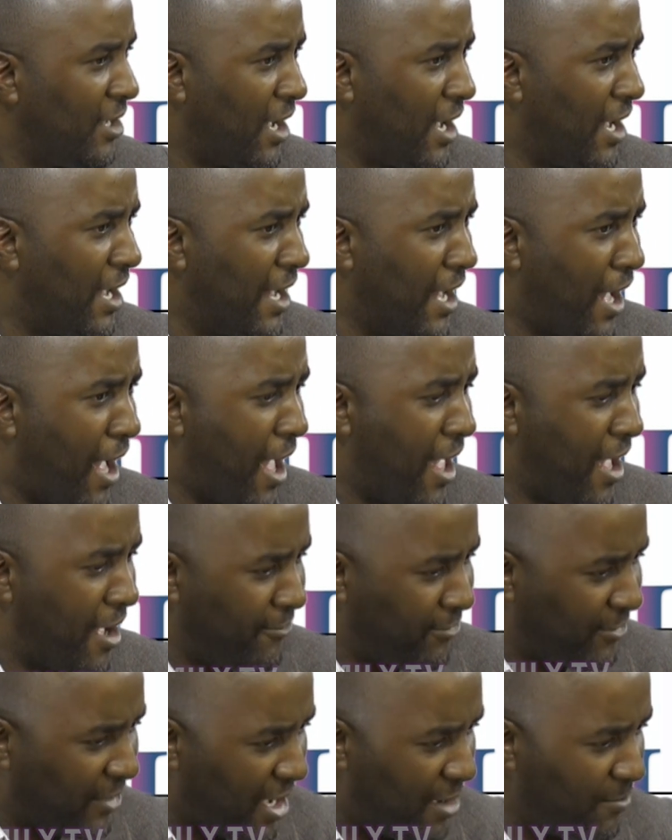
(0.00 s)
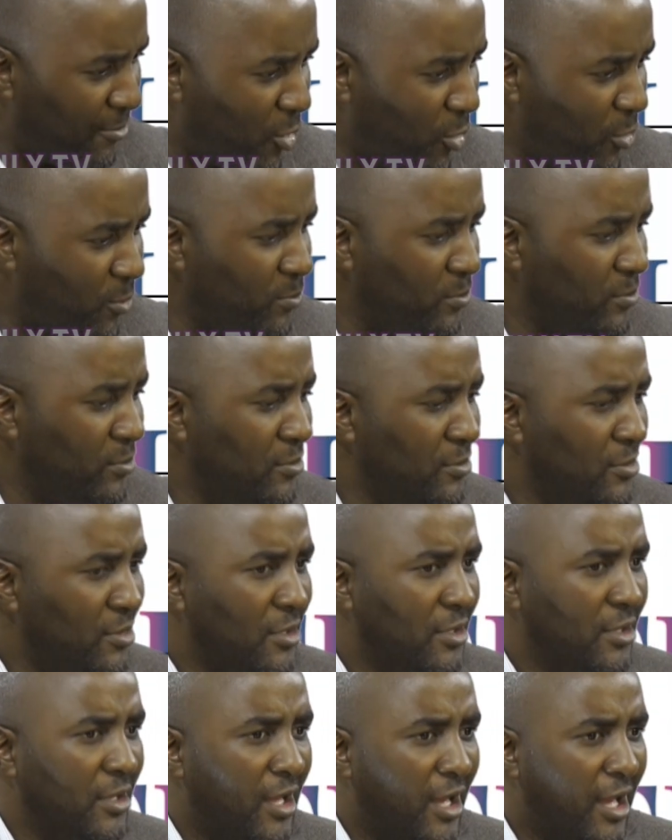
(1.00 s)
I have come home
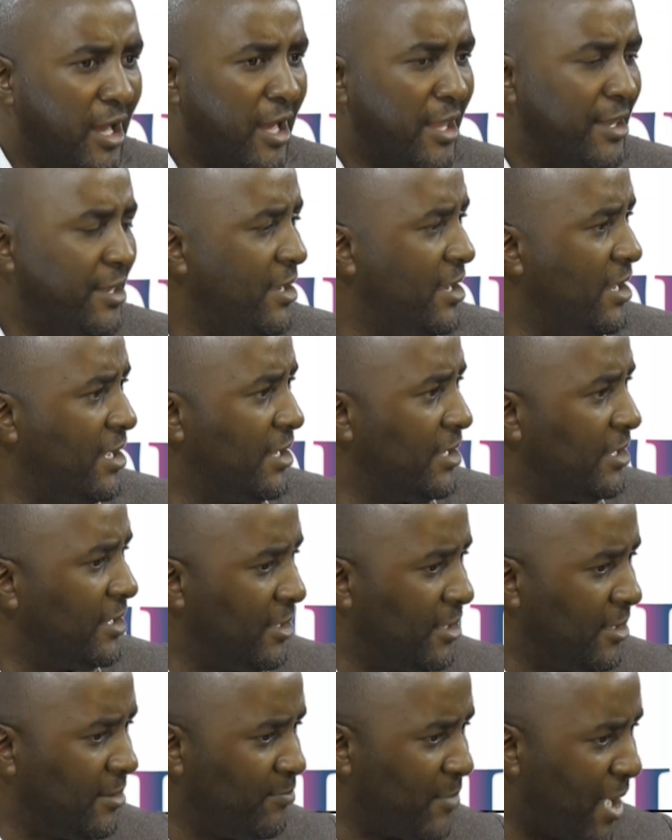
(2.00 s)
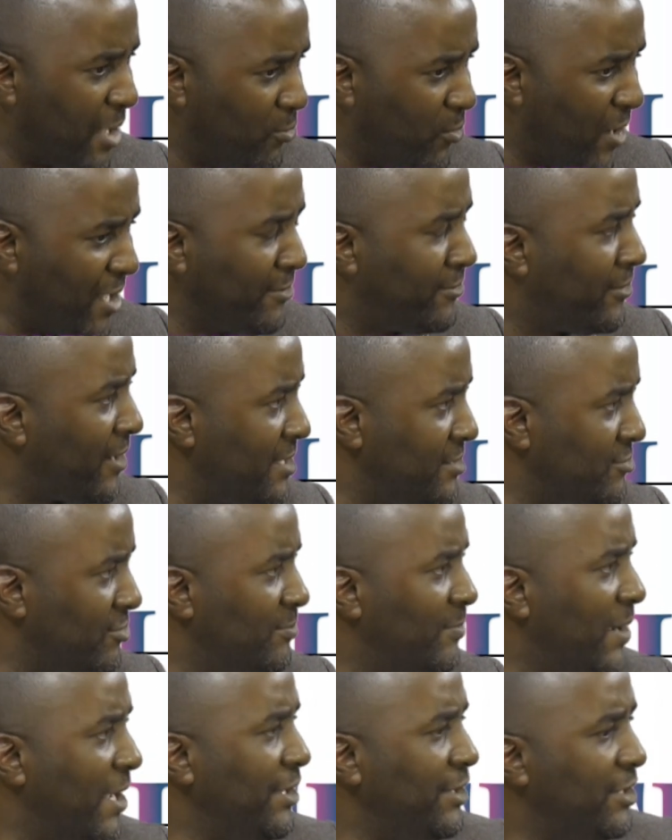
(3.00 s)
and my wife has
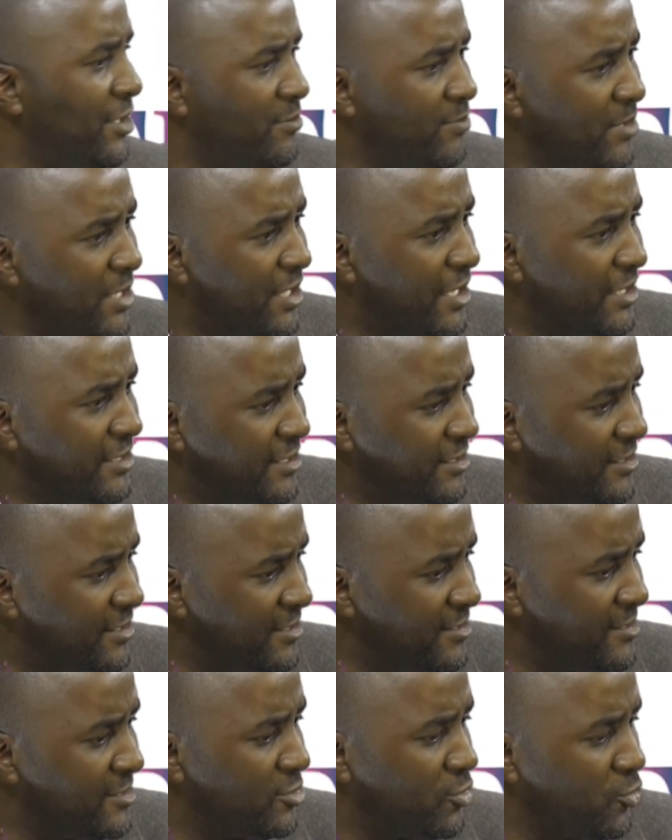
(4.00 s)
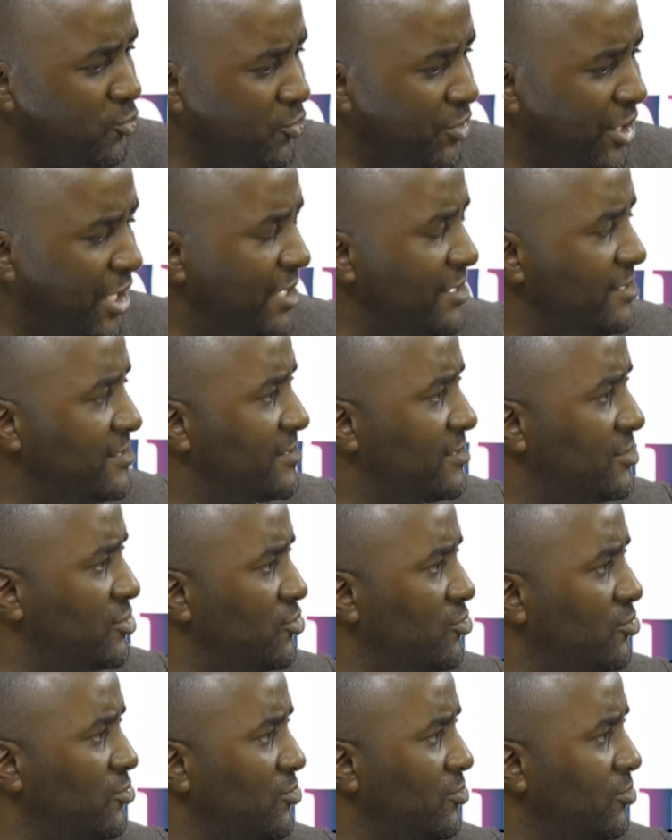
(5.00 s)
reminded me that it is 2 days
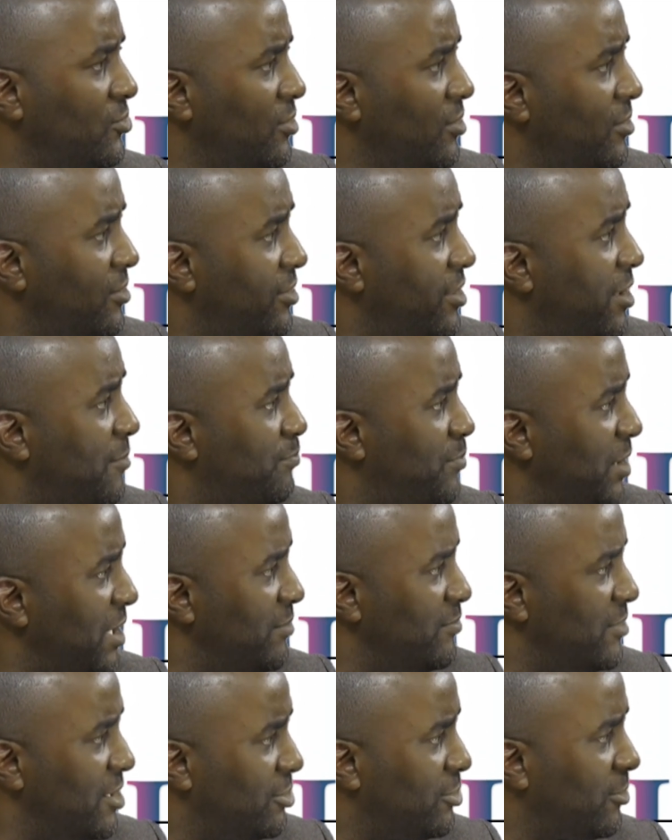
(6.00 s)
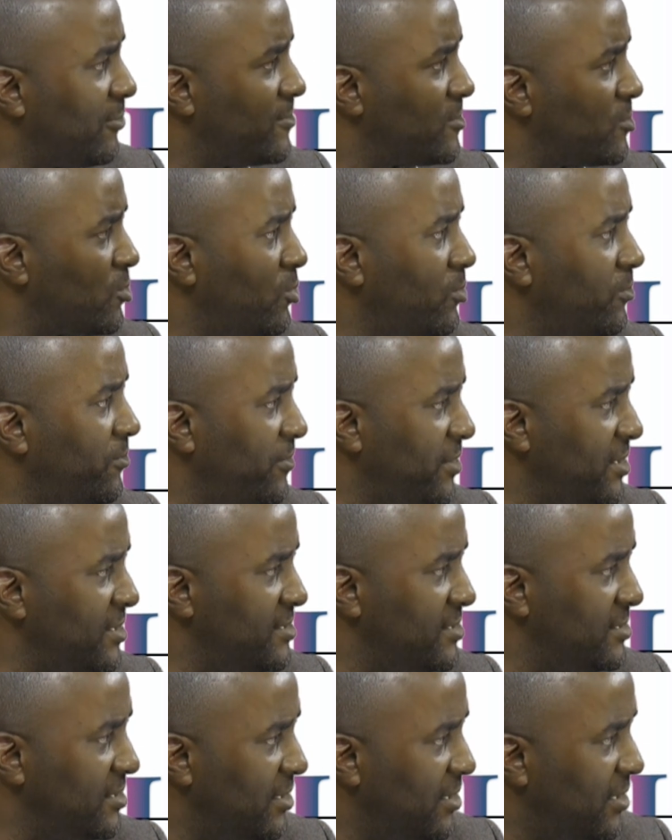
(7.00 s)
to the payment of school
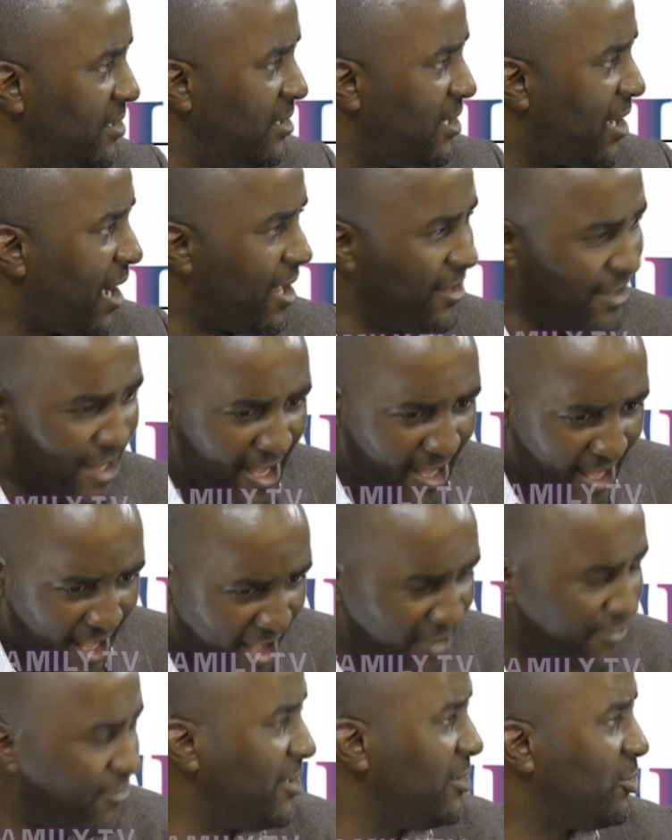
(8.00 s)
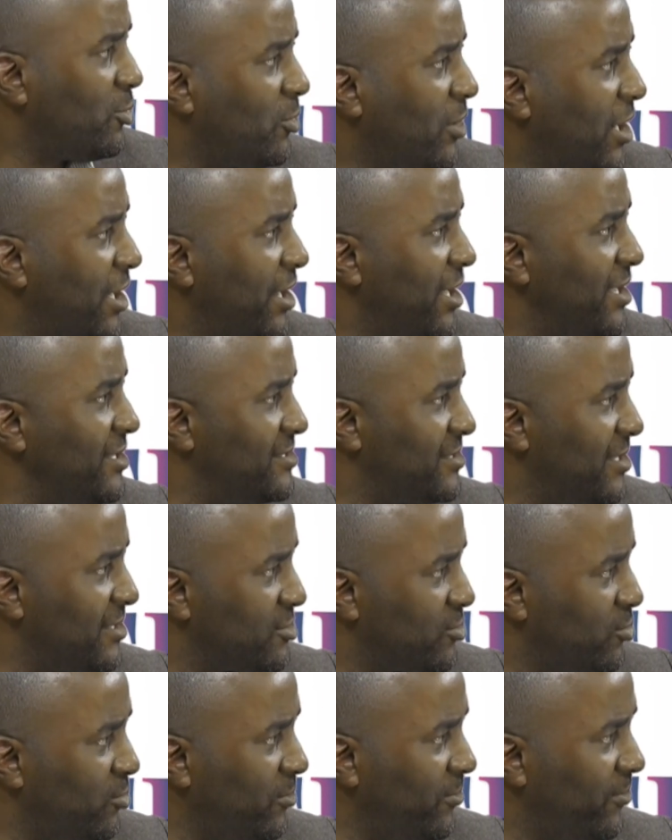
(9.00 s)
fees, and I haven't organized the
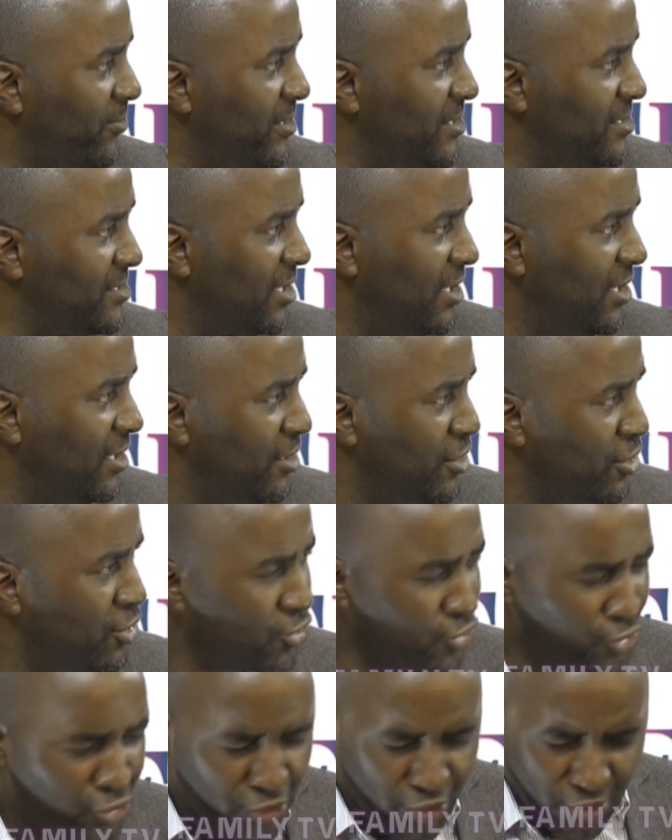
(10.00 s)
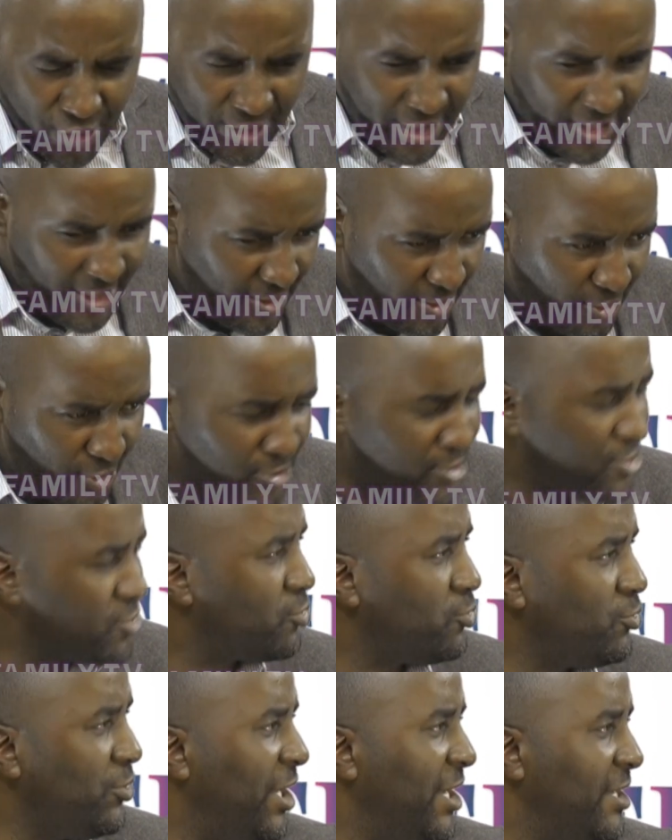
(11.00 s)
school fees. During those
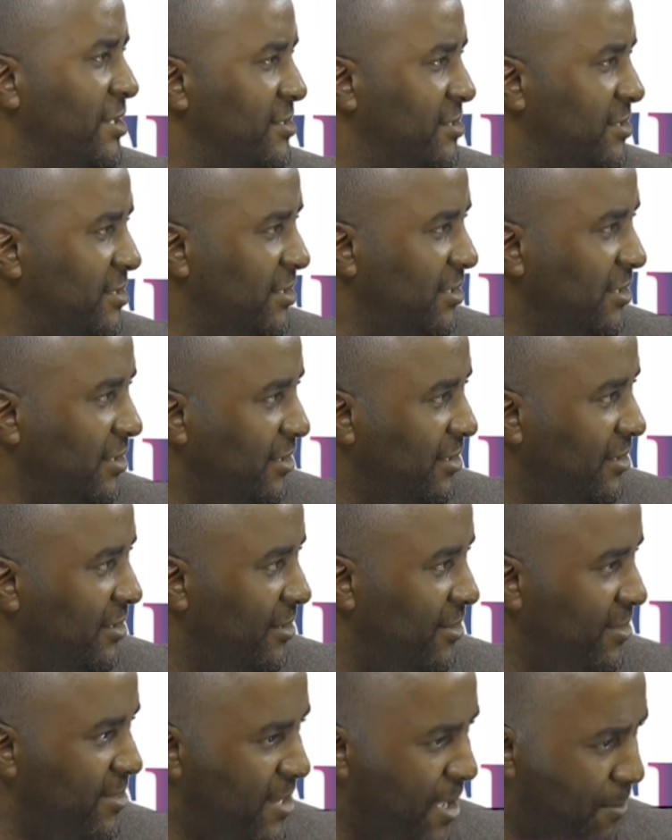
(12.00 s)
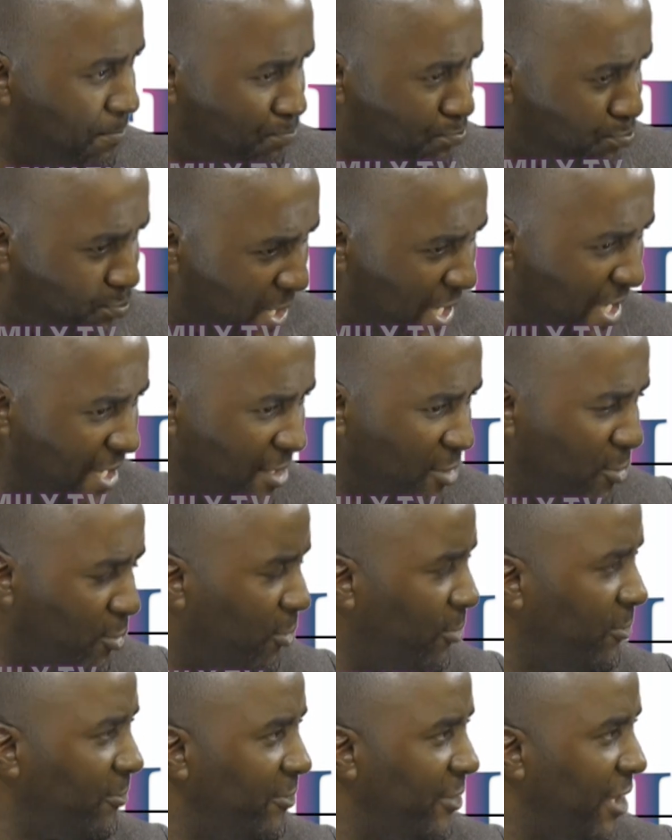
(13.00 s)
2 days, the pain
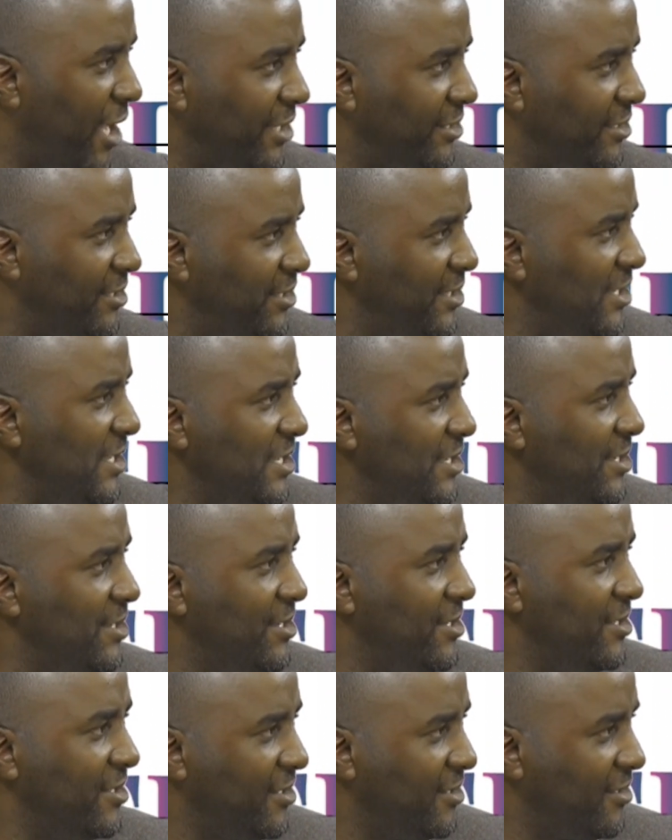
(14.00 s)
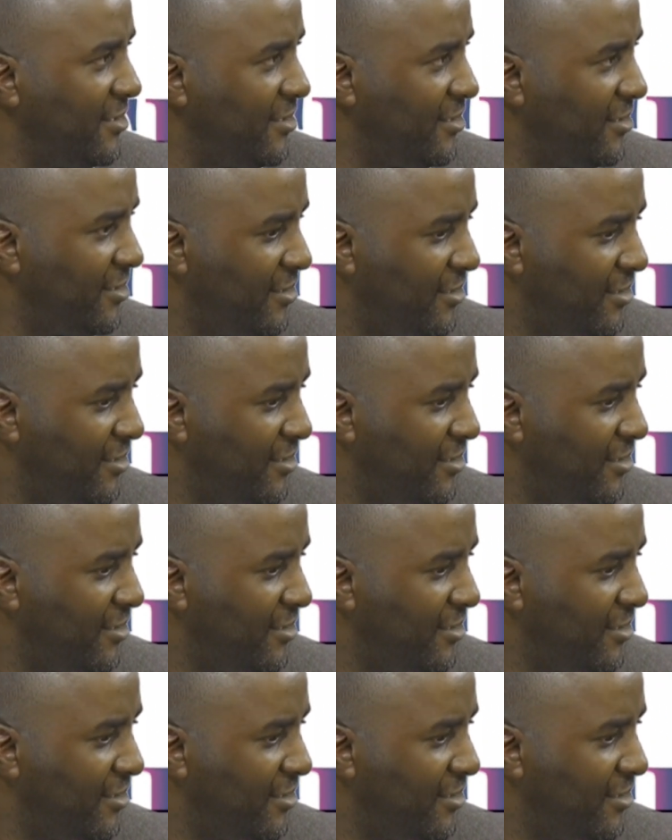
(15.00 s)
of that need,